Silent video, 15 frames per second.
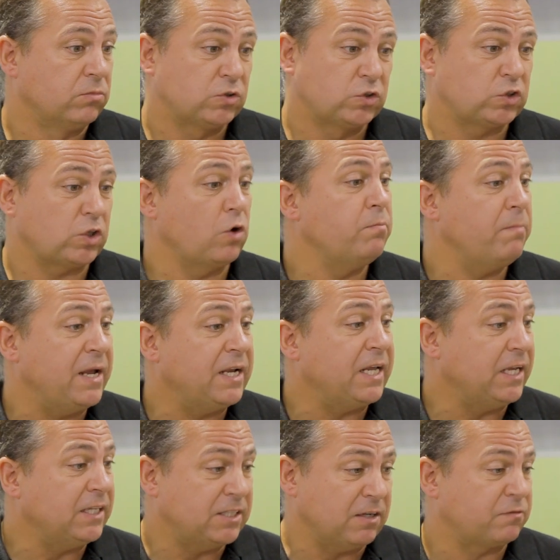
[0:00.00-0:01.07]
so
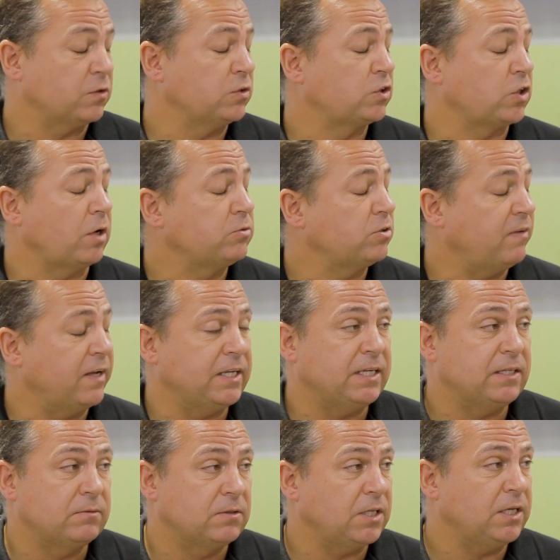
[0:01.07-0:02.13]
many different types of led
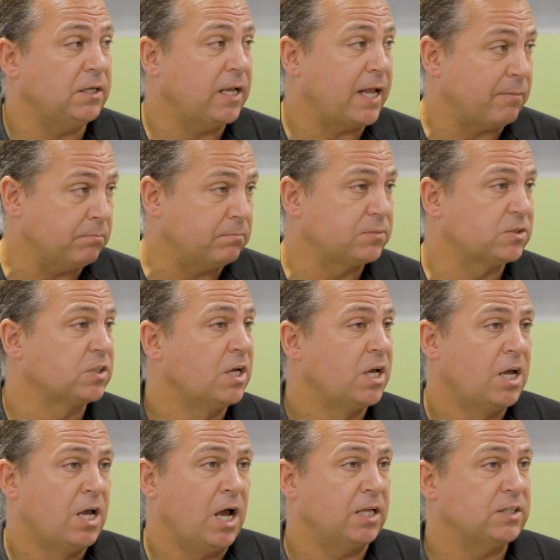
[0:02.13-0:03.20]
yes. lamps
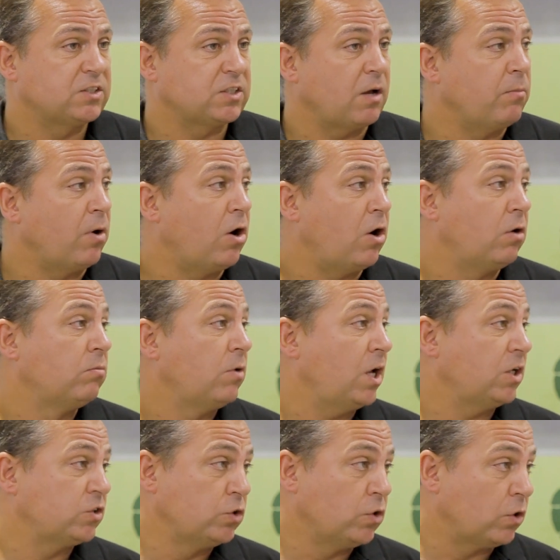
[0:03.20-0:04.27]
and some are
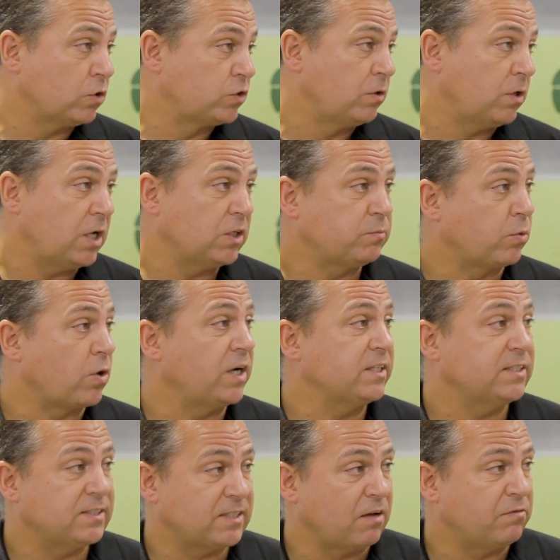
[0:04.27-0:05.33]
as not as bright
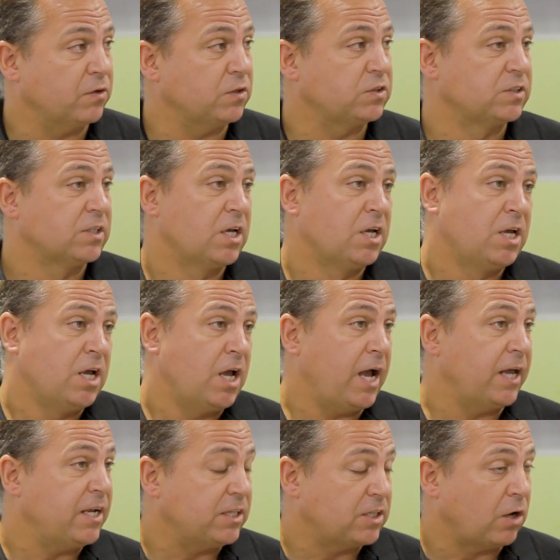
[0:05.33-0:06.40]
as others yeah.
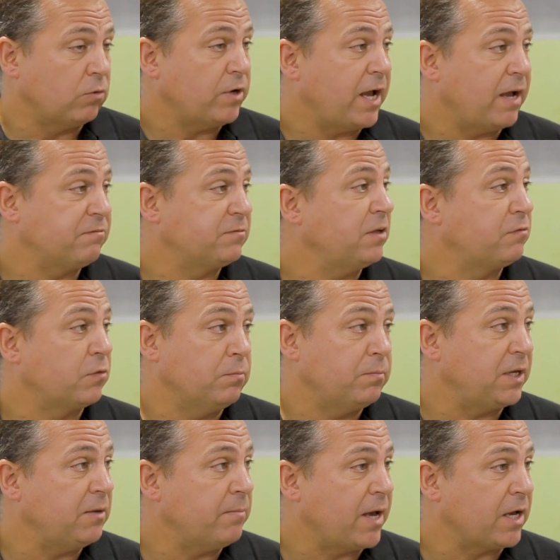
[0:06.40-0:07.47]
and don't have different
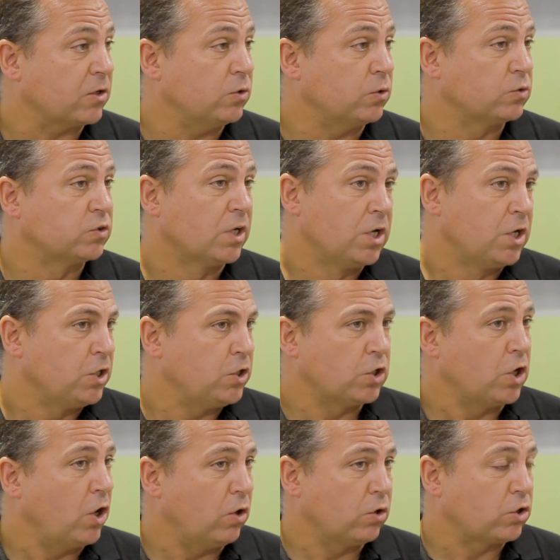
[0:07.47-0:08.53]
beam angles you
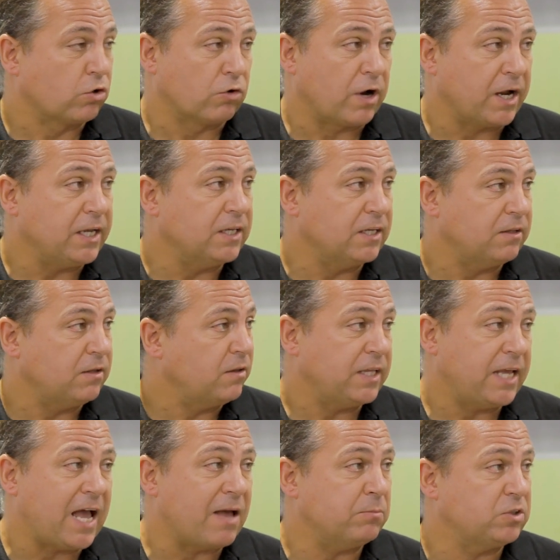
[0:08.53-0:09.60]
can't create the
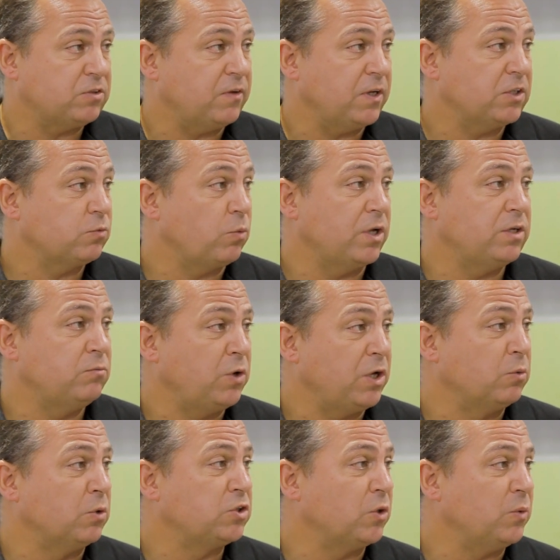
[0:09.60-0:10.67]
atmospheres. When we
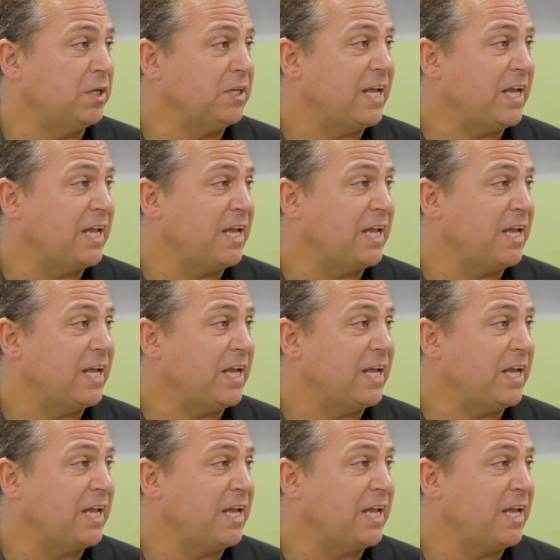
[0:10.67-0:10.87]
were doing